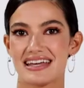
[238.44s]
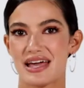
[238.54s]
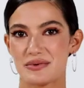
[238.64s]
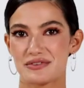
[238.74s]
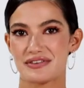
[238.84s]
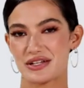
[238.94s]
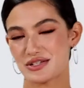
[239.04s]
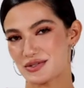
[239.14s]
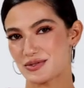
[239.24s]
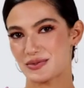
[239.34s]
and we'll finish
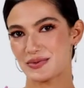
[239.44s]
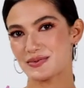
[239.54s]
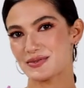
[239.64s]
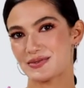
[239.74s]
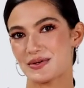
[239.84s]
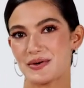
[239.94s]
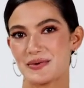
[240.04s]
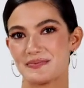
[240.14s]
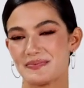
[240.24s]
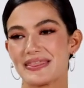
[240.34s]
it soon. So